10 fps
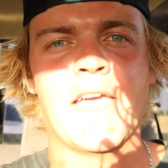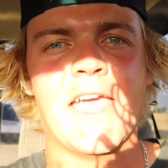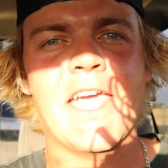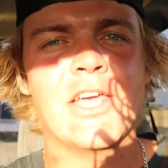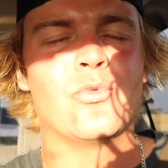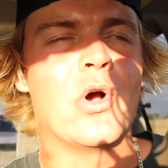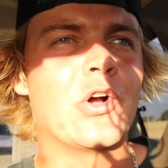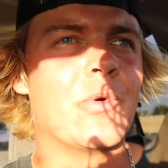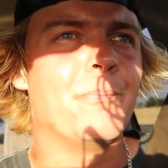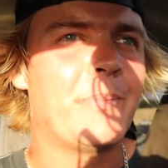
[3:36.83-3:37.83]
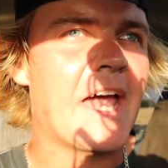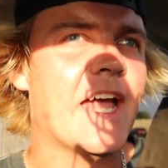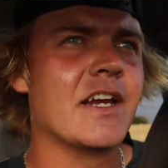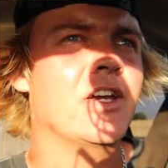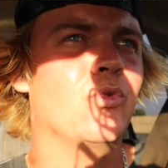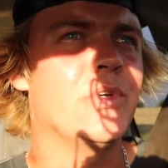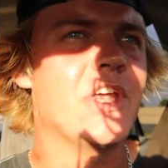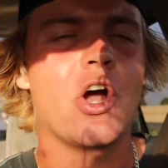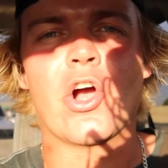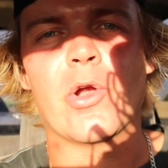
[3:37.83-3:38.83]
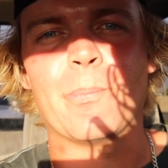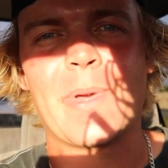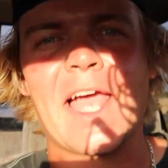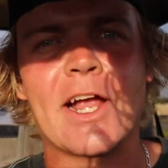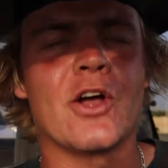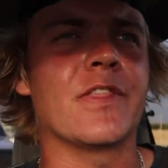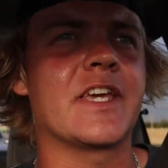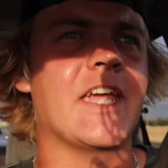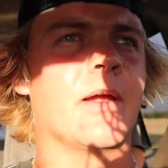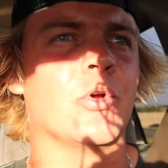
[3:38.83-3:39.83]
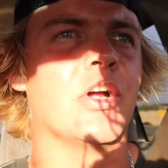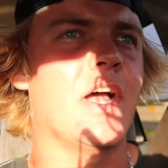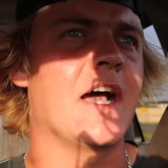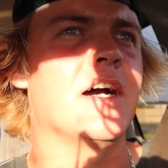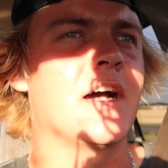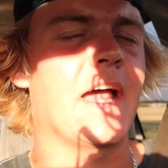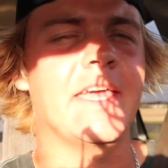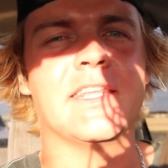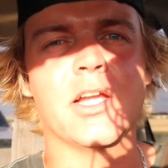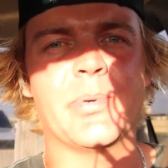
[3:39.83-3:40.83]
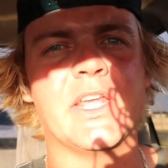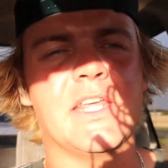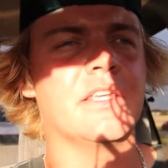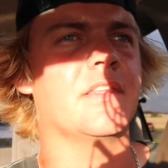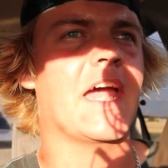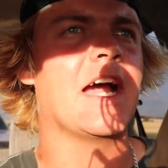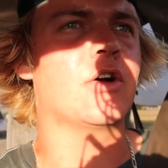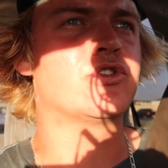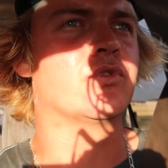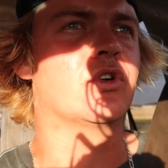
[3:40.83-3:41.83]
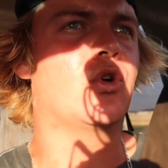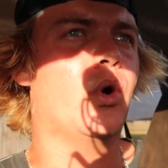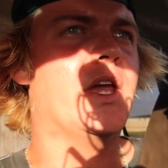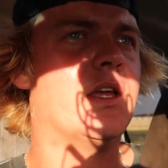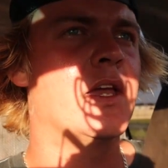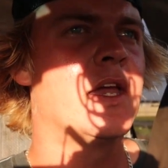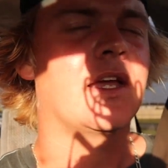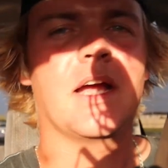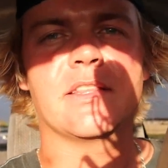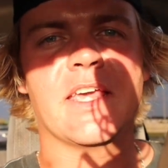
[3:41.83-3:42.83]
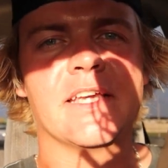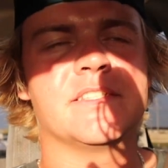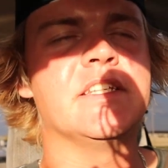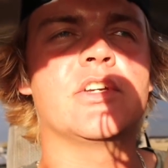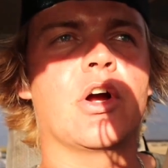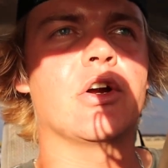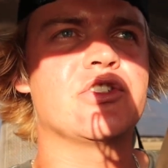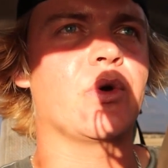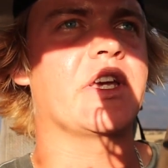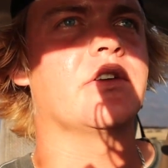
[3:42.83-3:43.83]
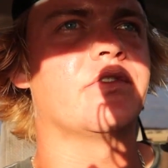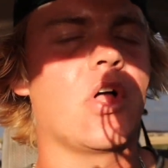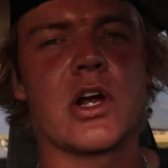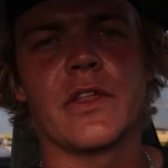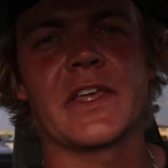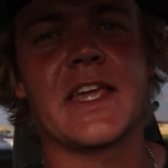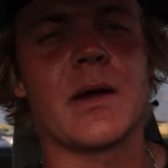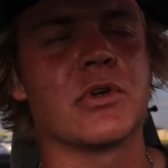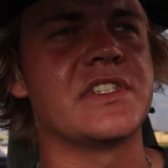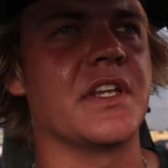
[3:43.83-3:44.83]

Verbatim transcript: And welcome back. We are back on the camera. Uh, I ended up hitting the house real quick, got the SD card so I could vlog on the camera